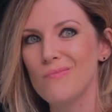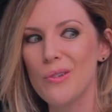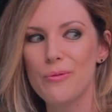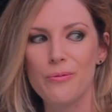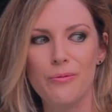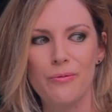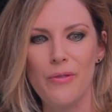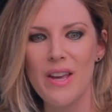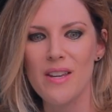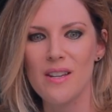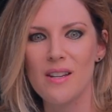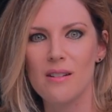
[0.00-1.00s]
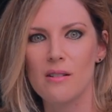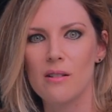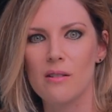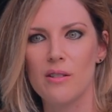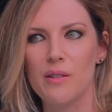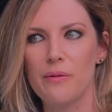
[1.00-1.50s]
a fake,
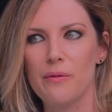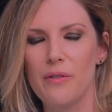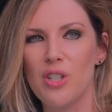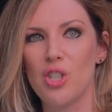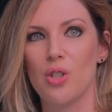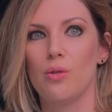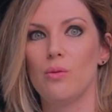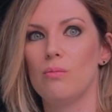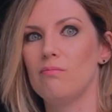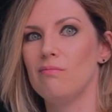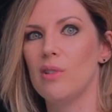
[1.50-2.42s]
artificial